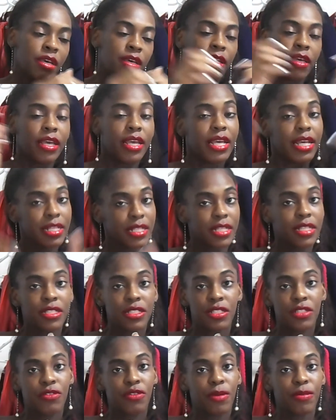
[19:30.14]
in the
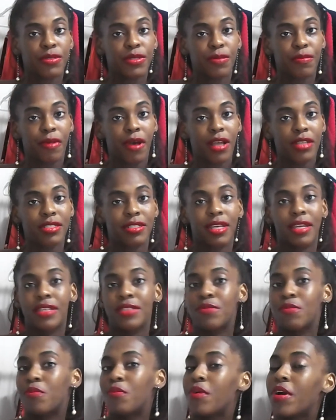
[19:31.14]
description box as
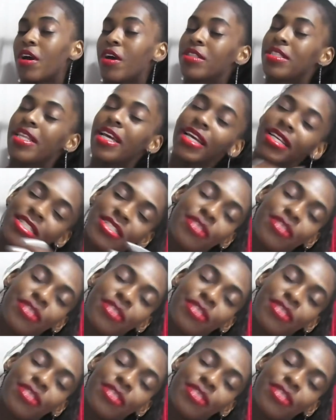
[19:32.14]
well. Thank you